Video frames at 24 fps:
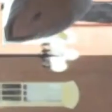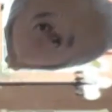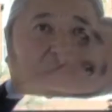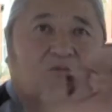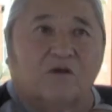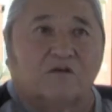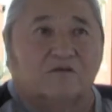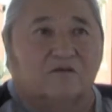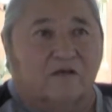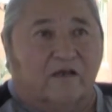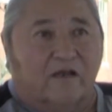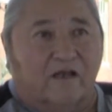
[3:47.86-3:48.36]

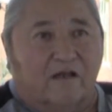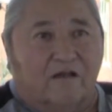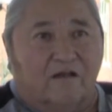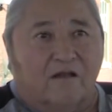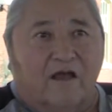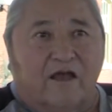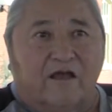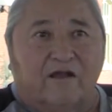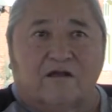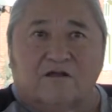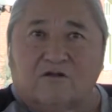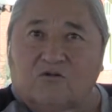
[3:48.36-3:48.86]
Once I get
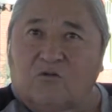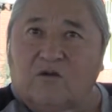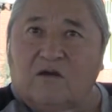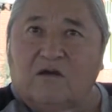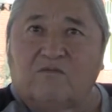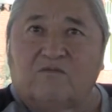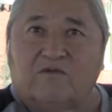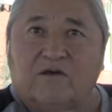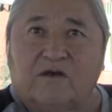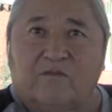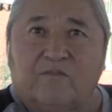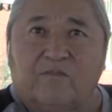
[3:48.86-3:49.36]
nine or
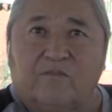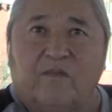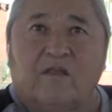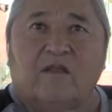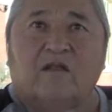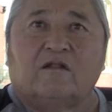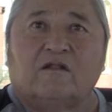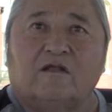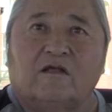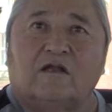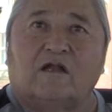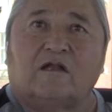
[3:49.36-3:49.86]
12 of them,
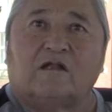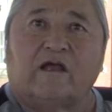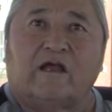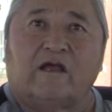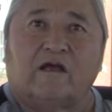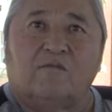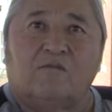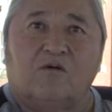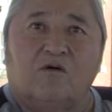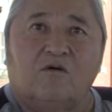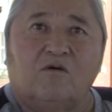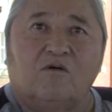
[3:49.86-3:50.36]
then I'd take
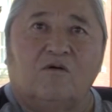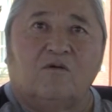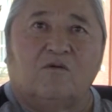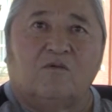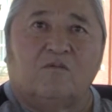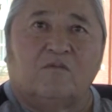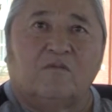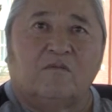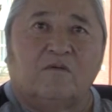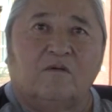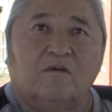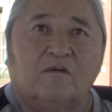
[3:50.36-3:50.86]
them
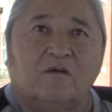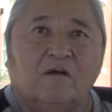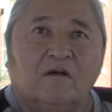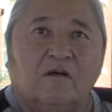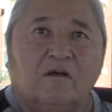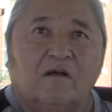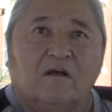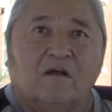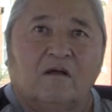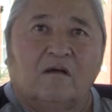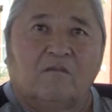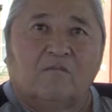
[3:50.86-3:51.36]
home.
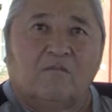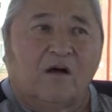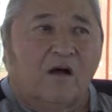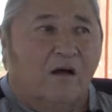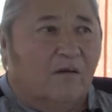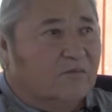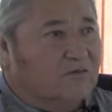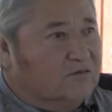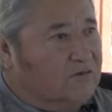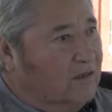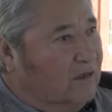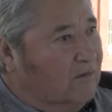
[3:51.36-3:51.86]

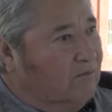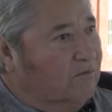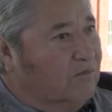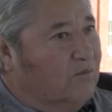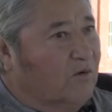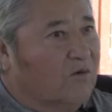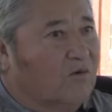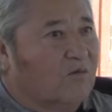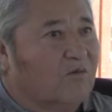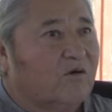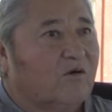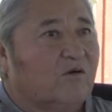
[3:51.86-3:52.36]
Mom said,
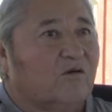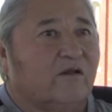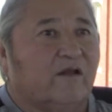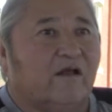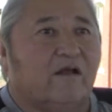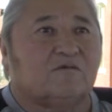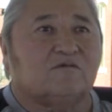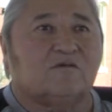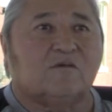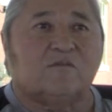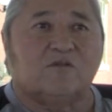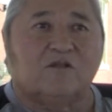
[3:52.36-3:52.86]
boy, we're going to
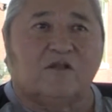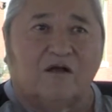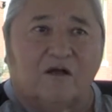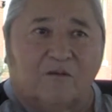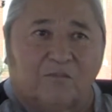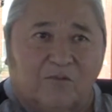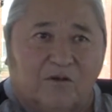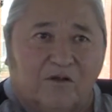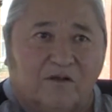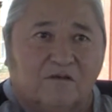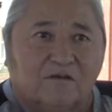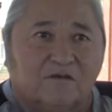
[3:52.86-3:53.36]
have some
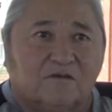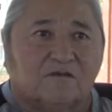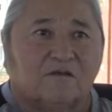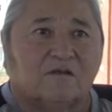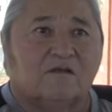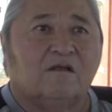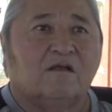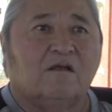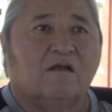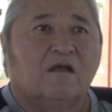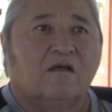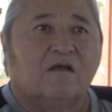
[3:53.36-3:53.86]
dumplings
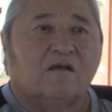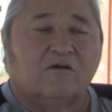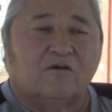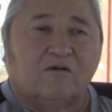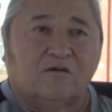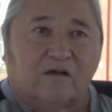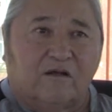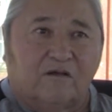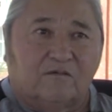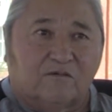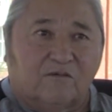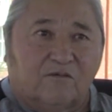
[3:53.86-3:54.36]

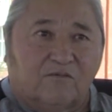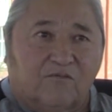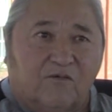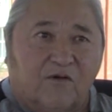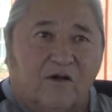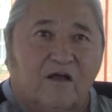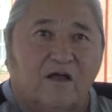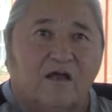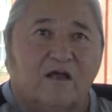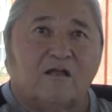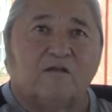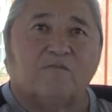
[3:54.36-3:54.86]
going to have some
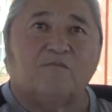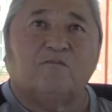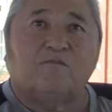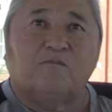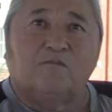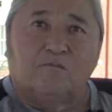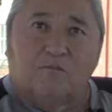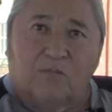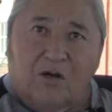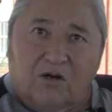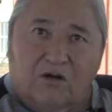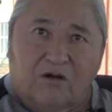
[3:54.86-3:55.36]
fried
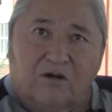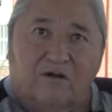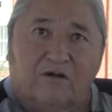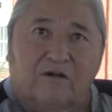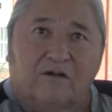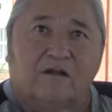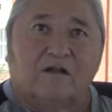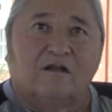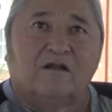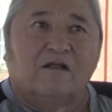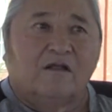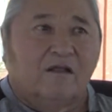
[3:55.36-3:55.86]
bird.
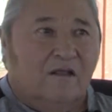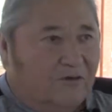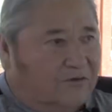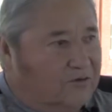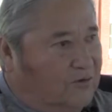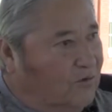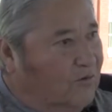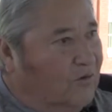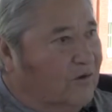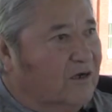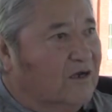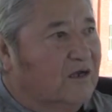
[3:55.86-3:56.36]

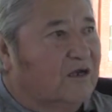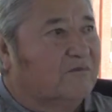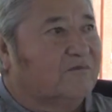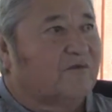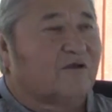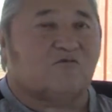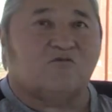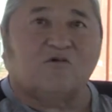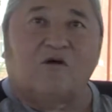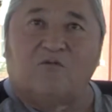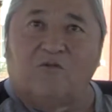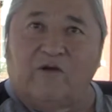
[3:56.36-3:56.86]
Sure enough,
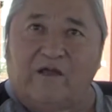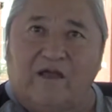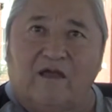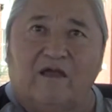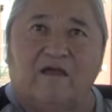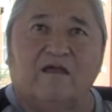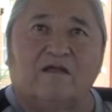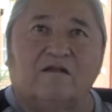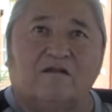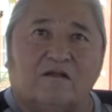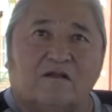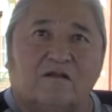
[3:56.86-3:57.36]
that's what we
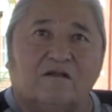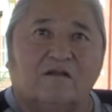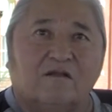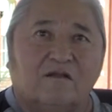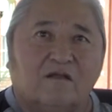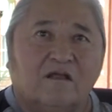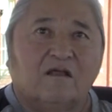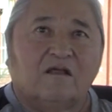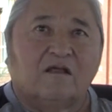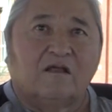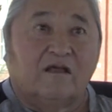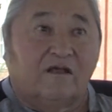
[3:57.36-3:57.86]
ate.
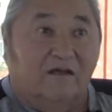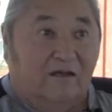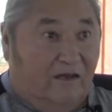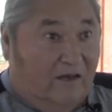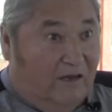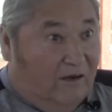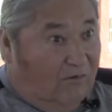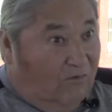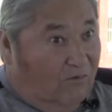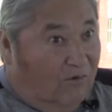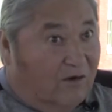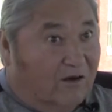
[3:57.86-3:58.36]
And
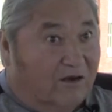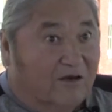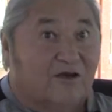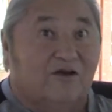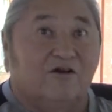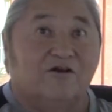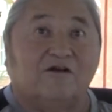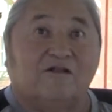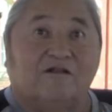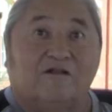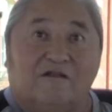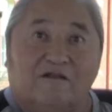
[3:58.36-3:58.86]
there we're
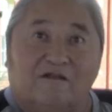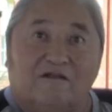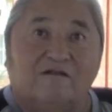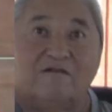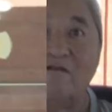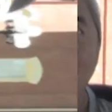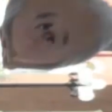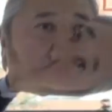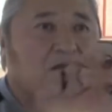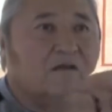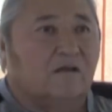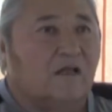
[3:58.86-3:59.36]
good.
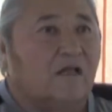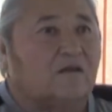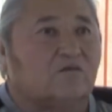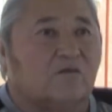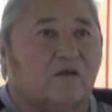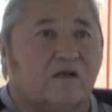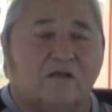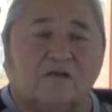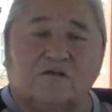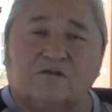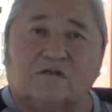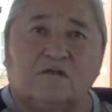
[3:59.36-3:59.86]
That's
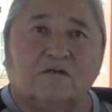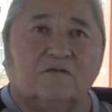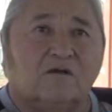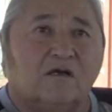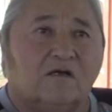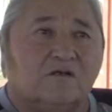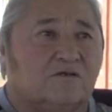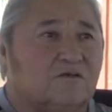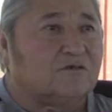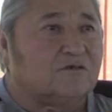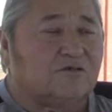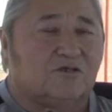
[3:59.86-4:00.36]
what I used to do. I
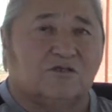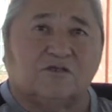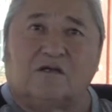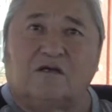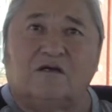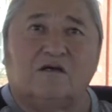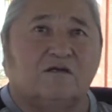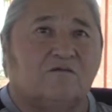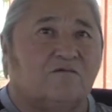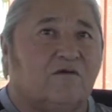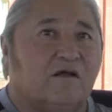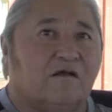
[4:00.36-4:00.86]
to just
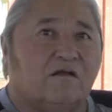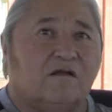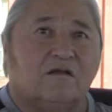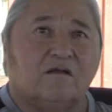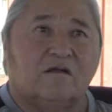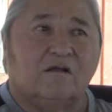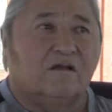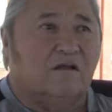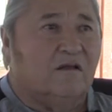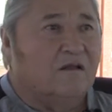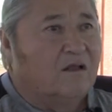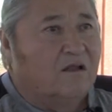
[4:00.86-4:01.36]
hunt
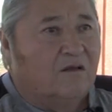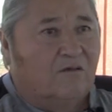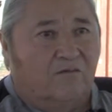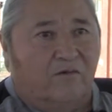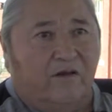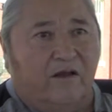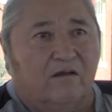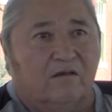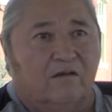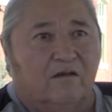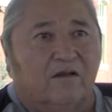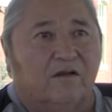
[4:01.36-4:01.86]
around,
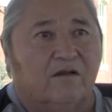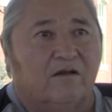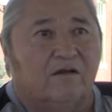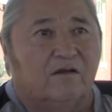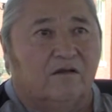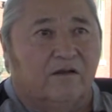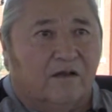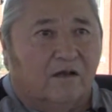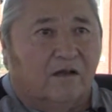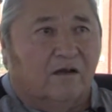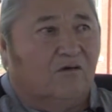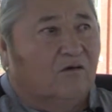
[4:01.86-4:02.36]
around there, and
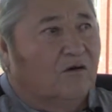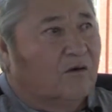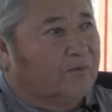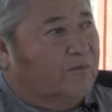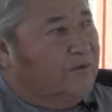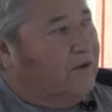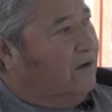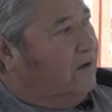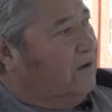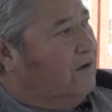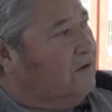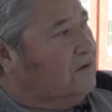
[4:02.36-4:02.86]
then i go up
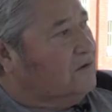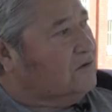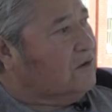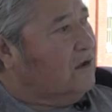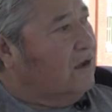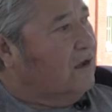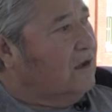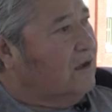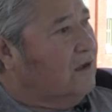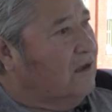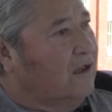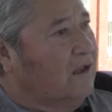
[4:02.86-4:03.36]
the
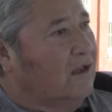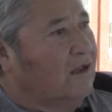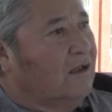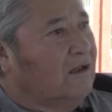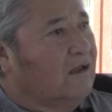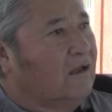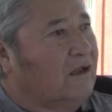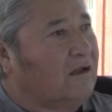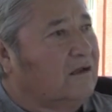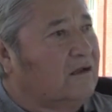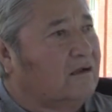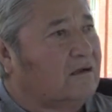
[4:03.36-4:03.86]
hillside
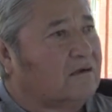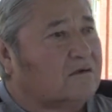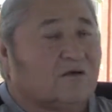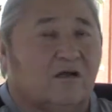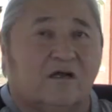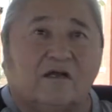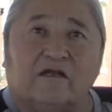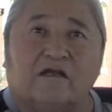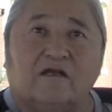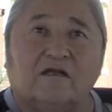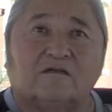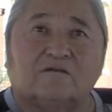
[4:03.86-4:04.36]
and uh, try
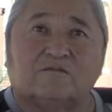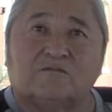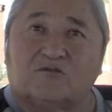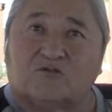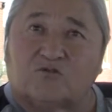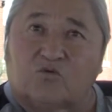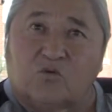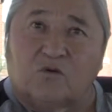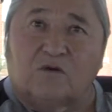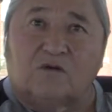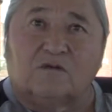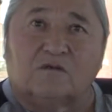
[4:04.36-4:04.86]
to kill some
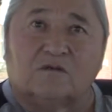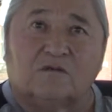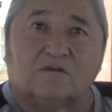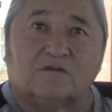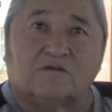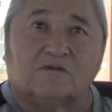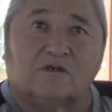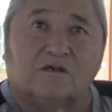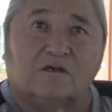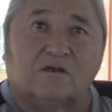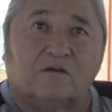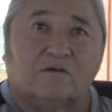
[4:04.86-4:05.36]

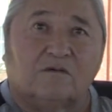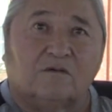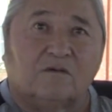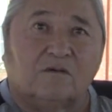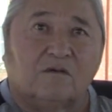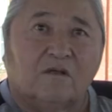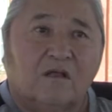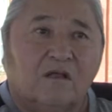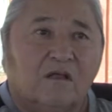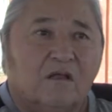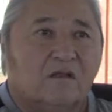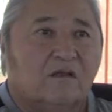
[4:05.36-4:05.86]
squirrels, you know.
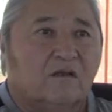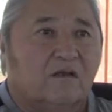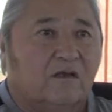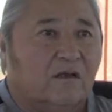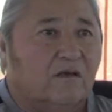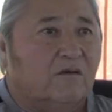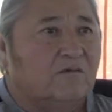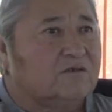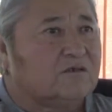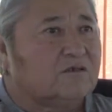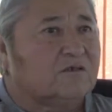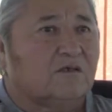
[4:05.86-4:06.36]

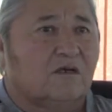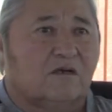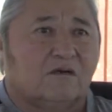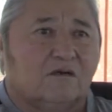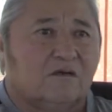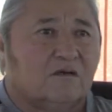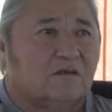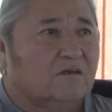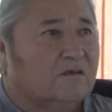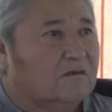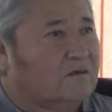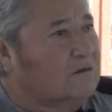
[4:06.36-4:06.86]
It was just a
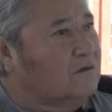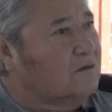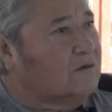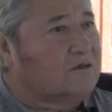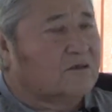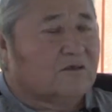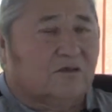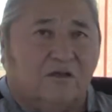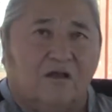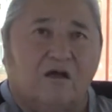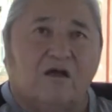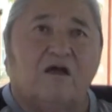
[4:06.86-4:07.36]
good,
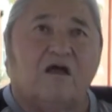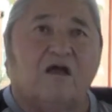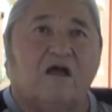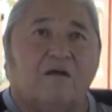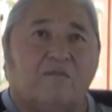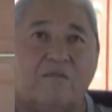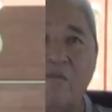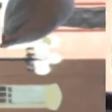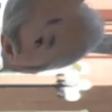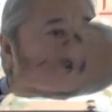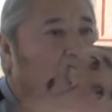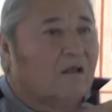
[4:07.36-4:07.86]
good
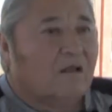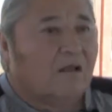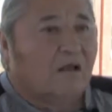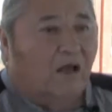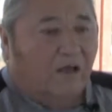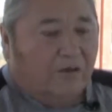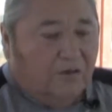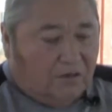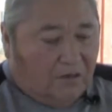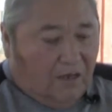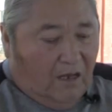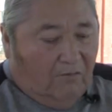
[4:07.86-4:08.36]
time. I
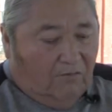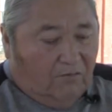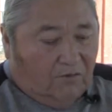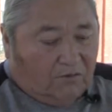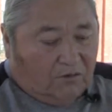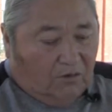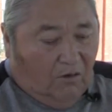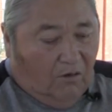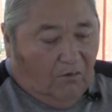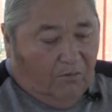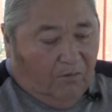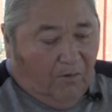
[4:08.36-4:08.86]
used to have a
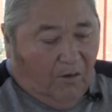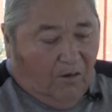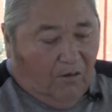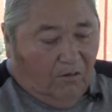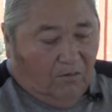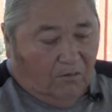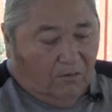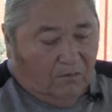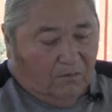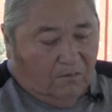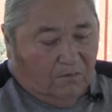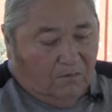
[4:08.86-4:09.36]

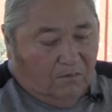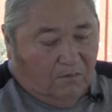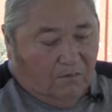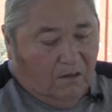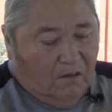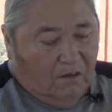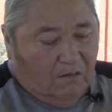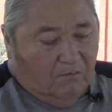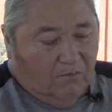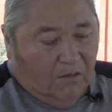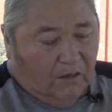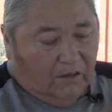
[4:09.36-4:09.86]
softball
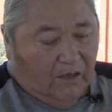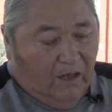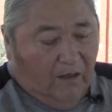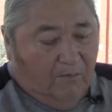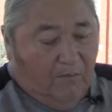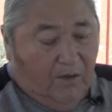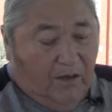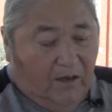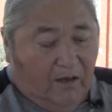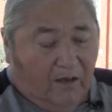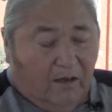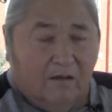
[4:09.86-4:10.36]
about that
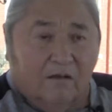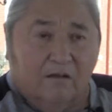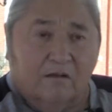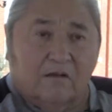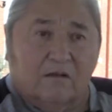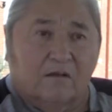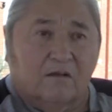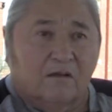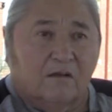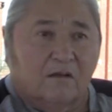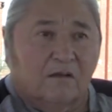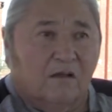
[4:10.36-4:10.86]
big,
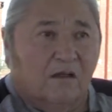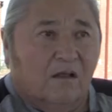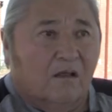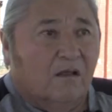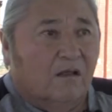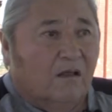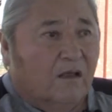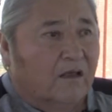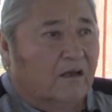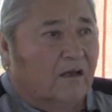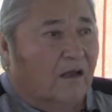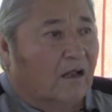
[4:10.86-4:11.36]

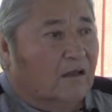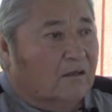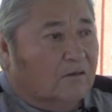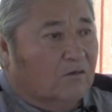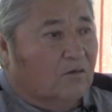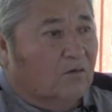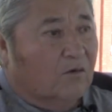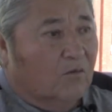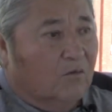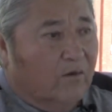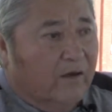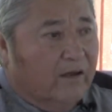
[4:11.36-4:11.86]
and I'd
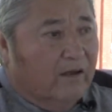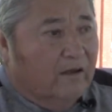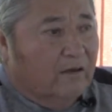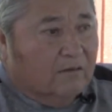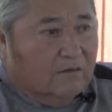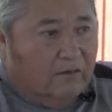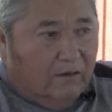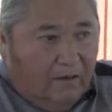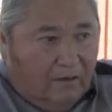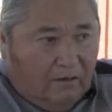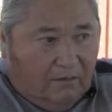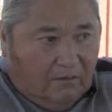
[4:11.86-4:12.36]
throw it way
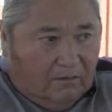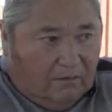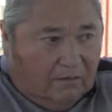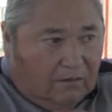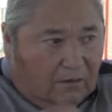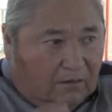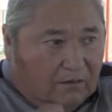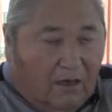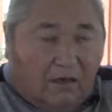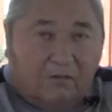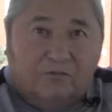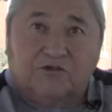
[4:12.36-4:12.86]
out there,
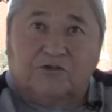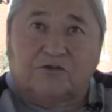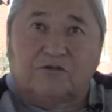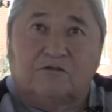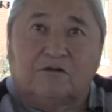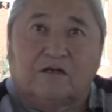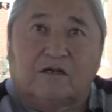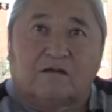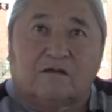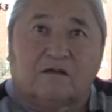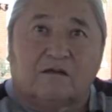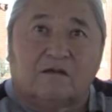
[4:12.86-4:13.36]
and I'd
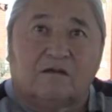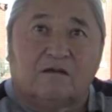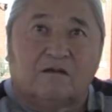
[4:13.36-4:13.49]
shoot it.